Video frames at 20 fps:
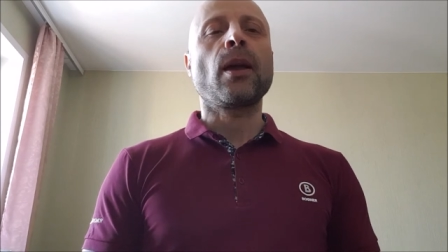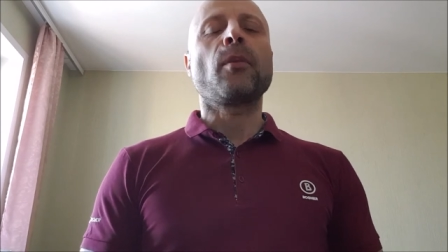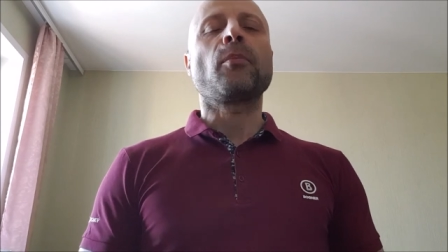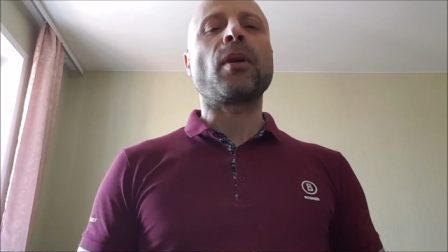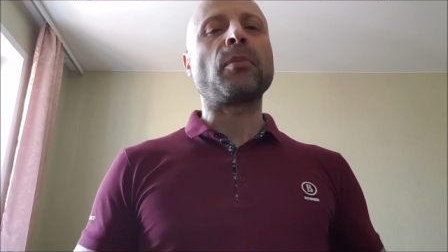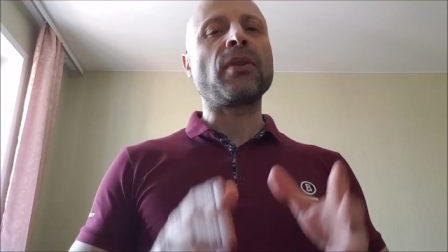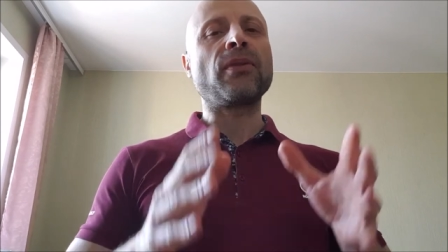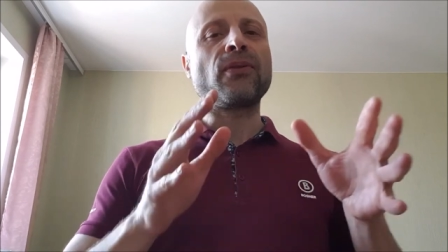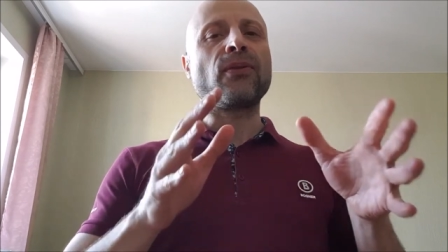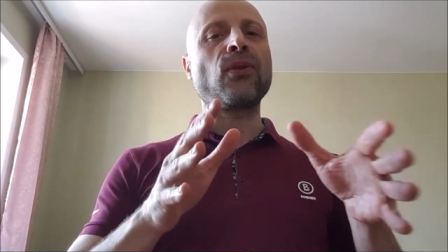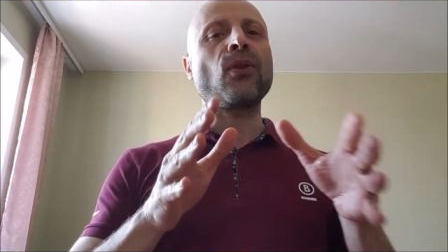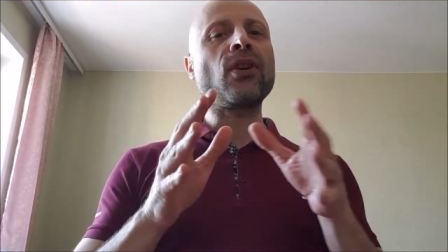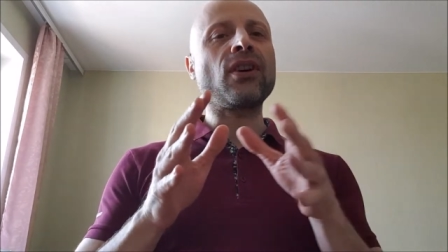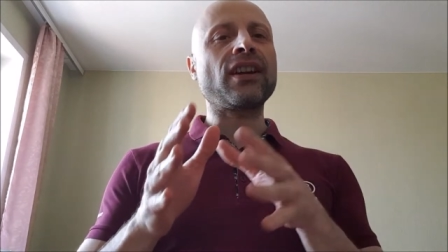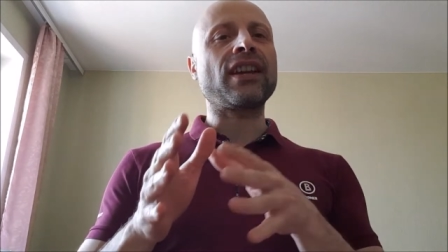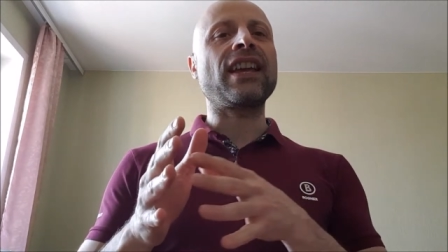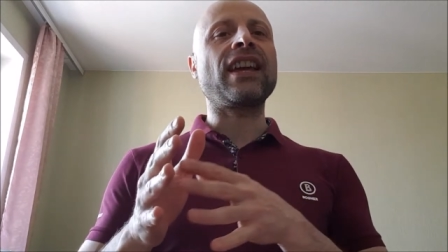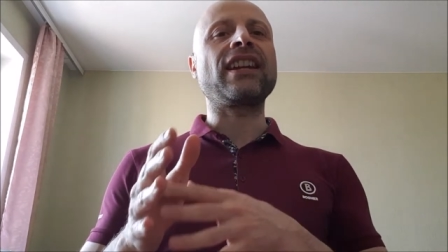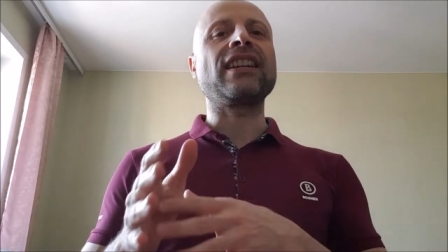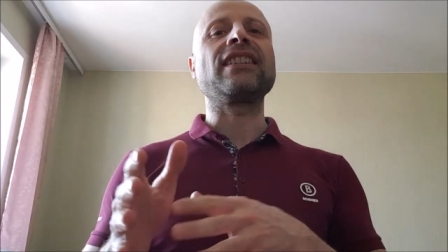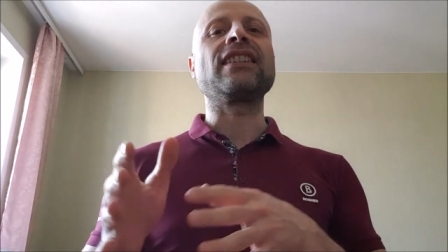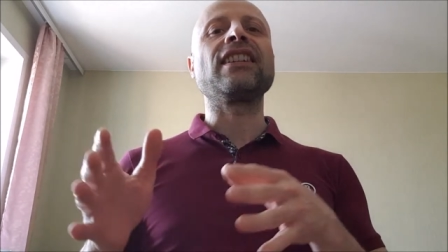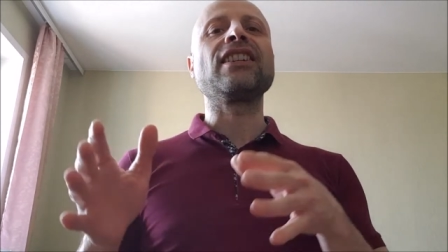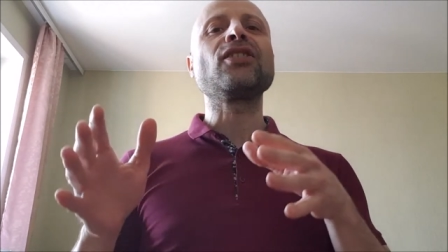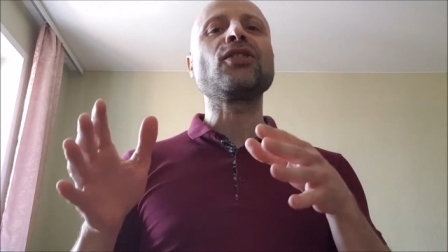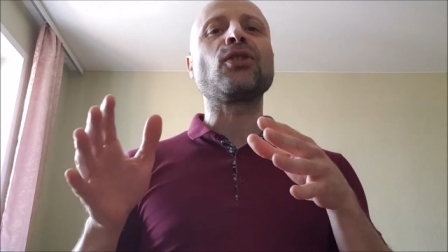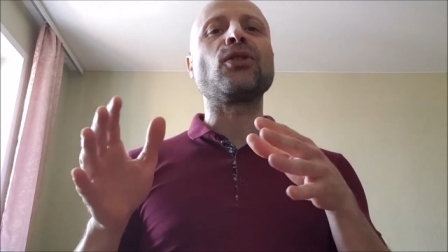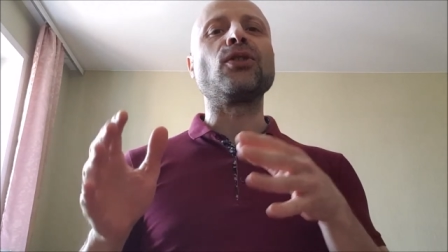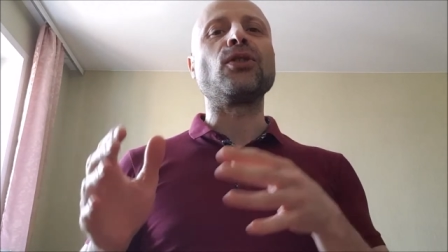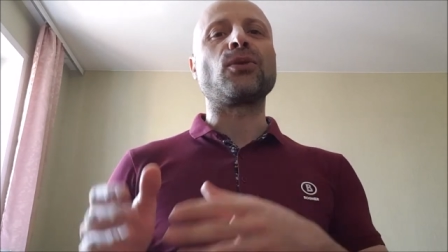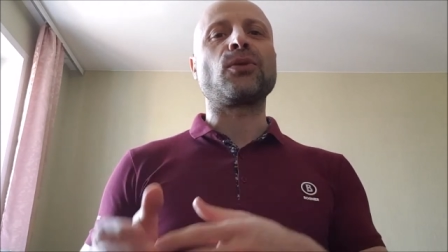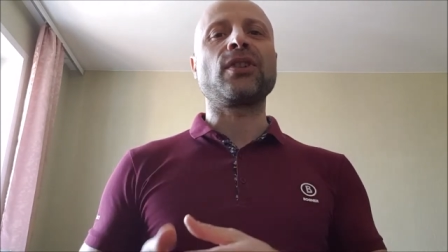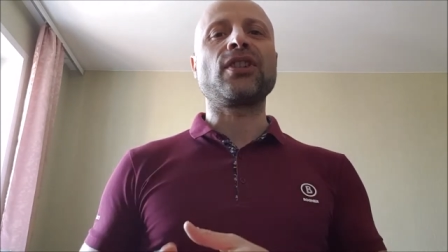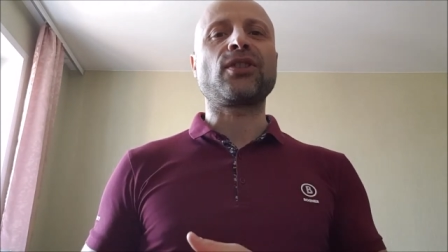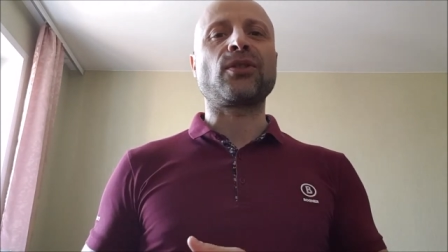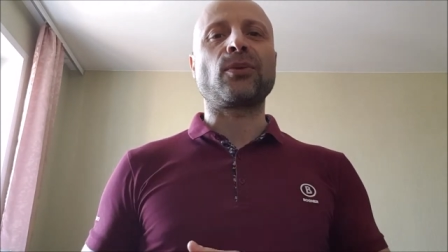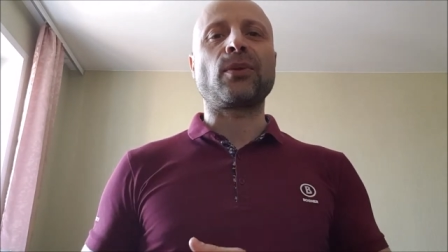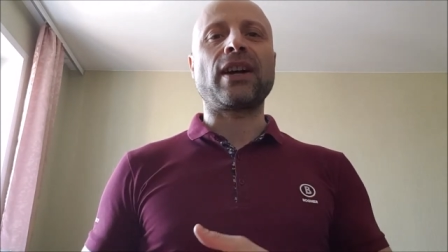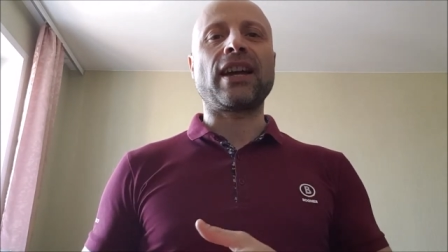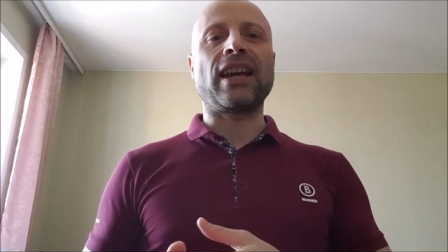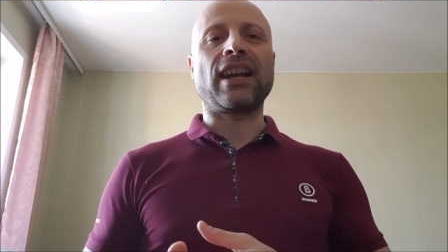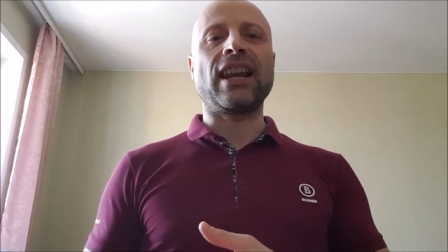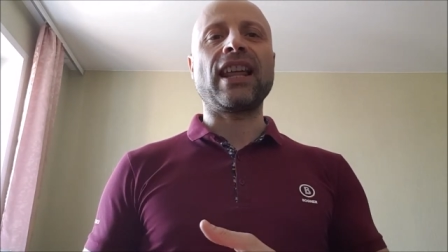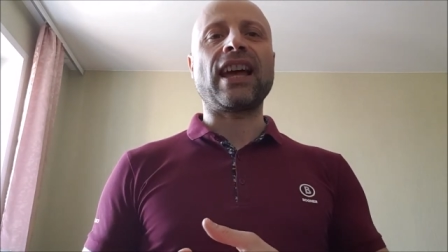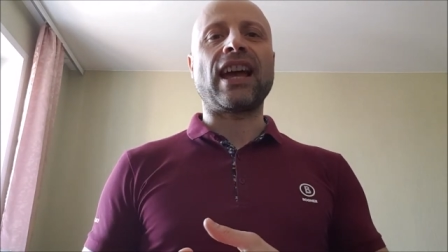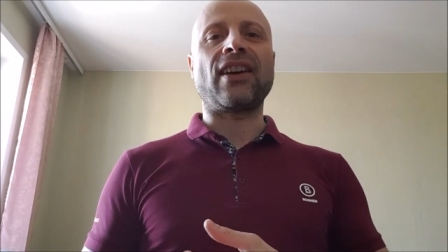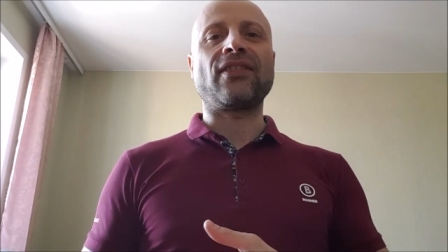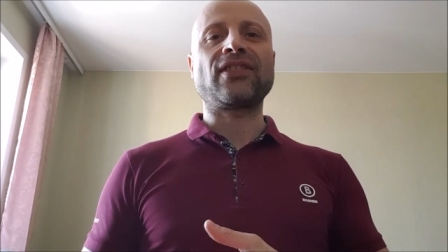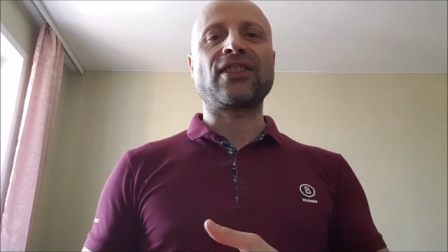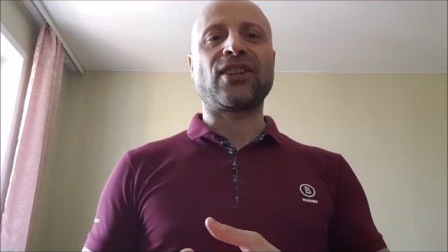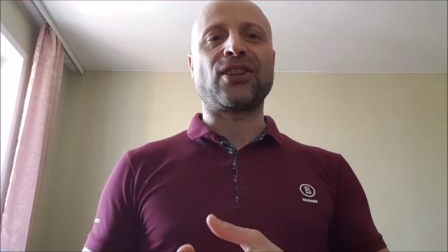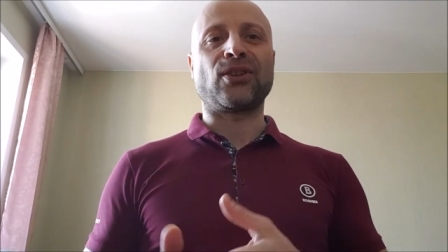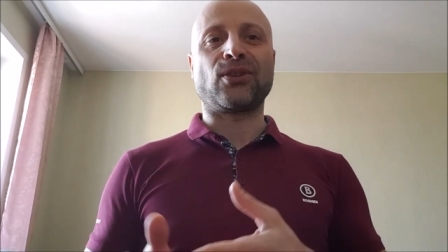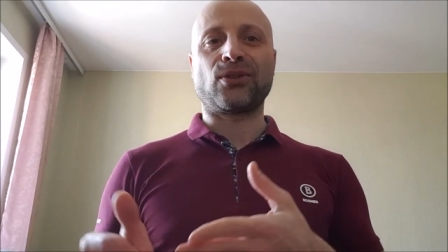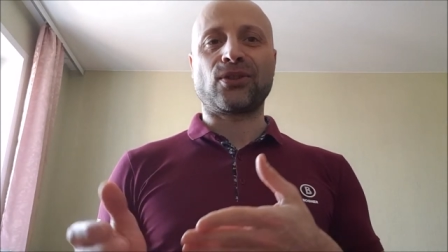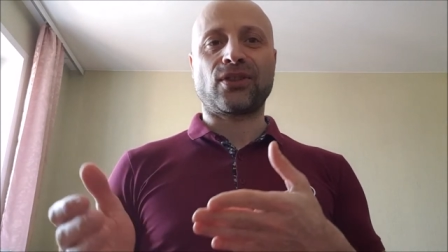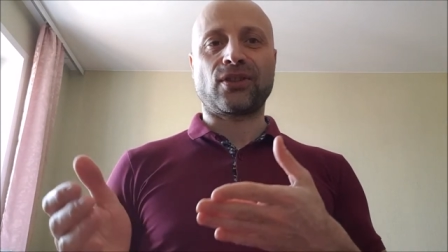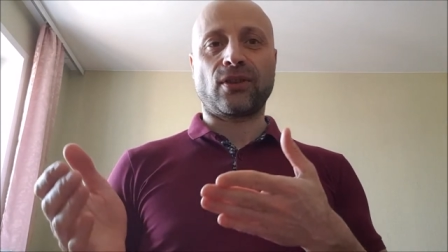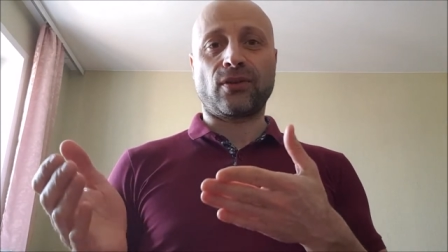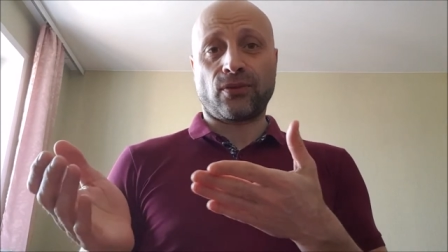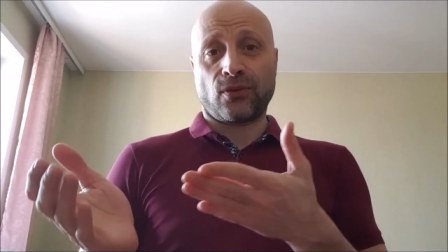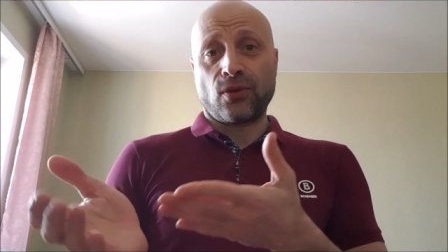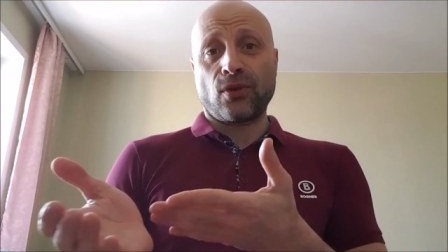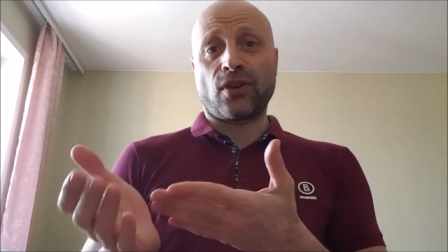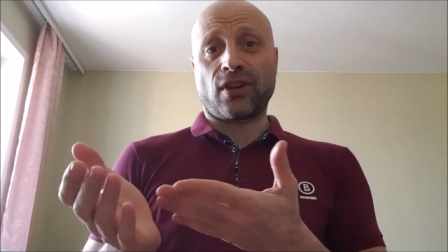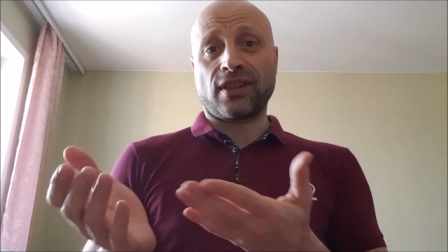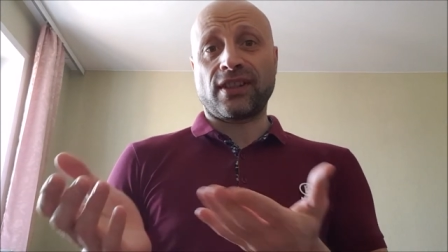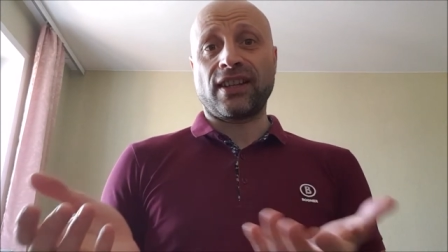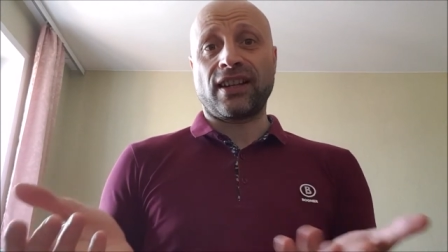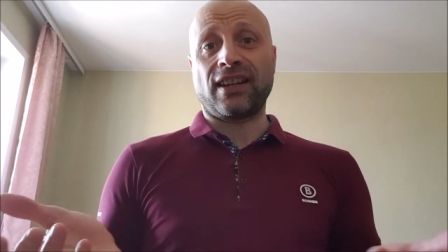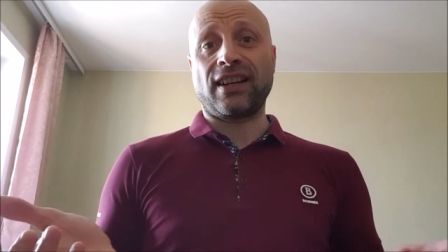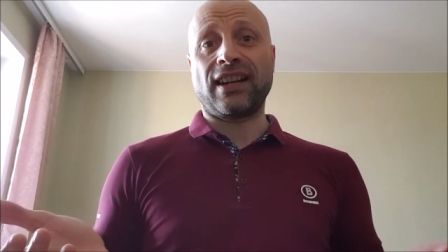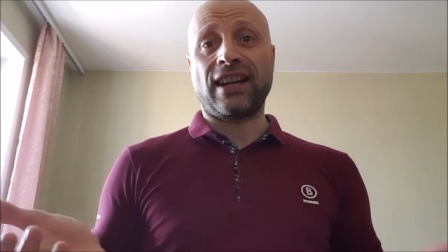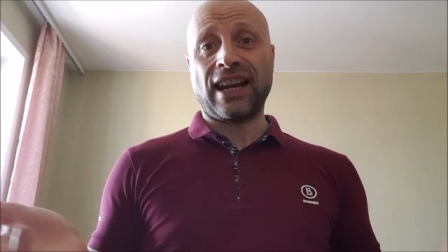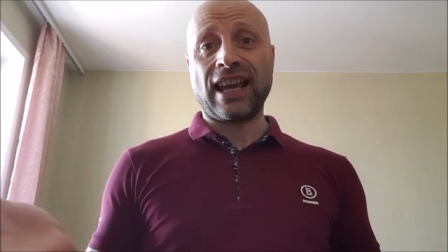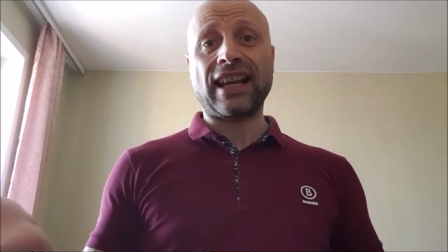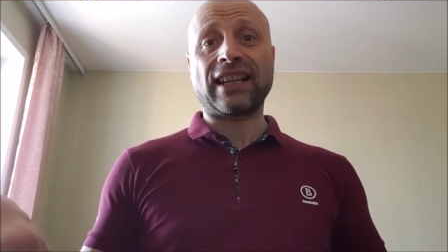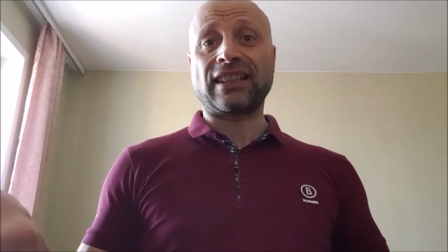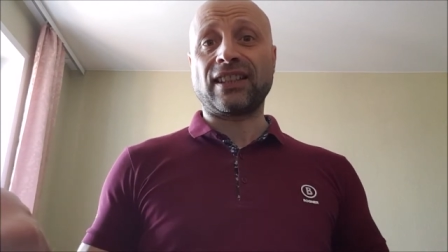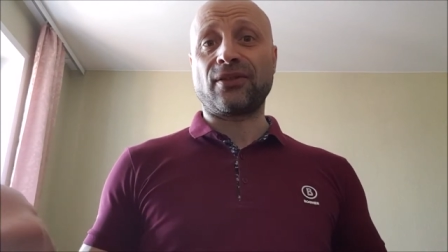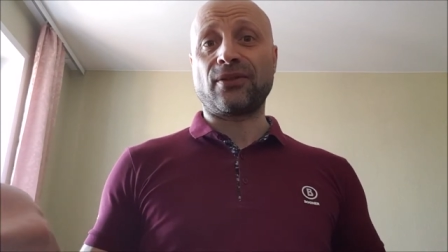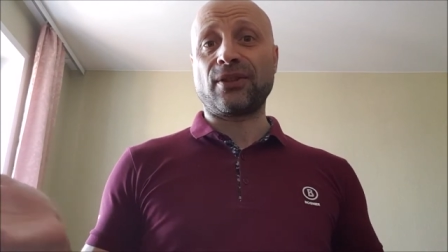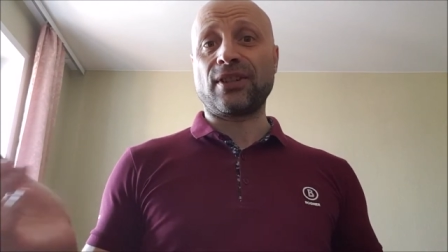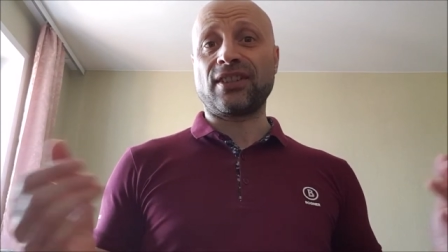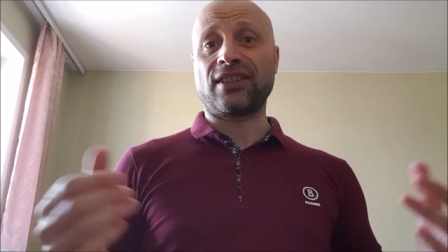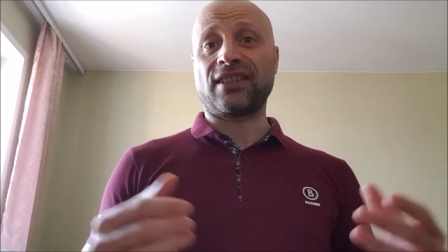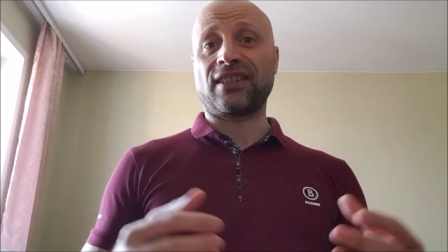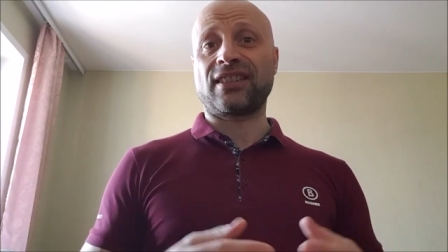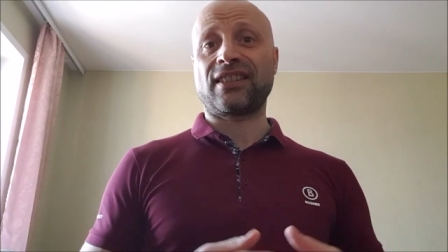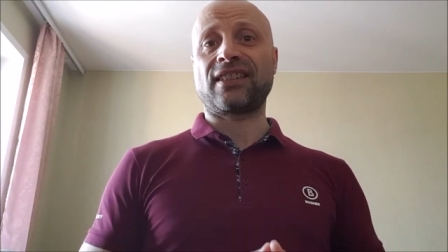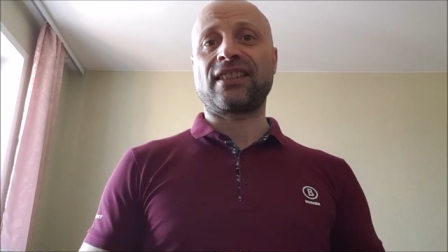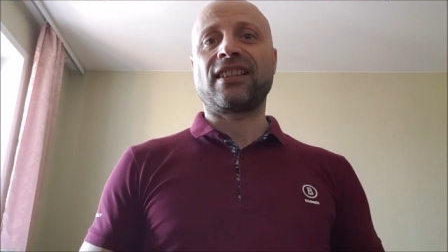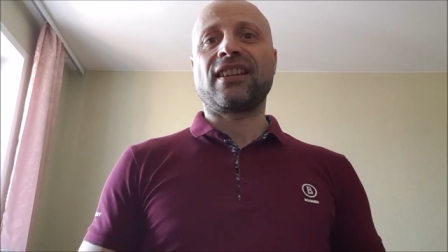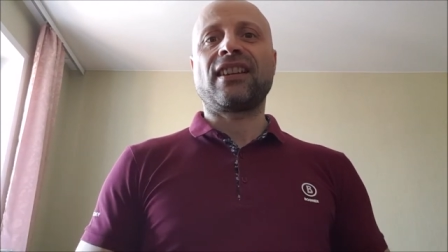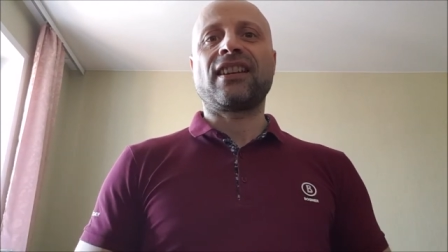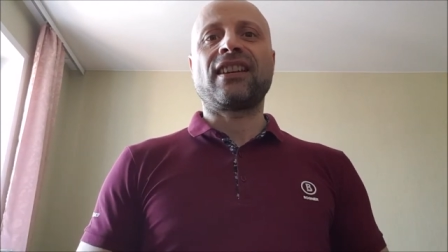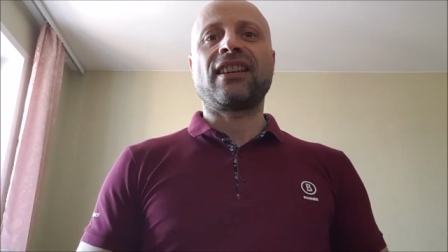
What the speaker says: But before getting into the reason why I left, because of course there are negative reasons,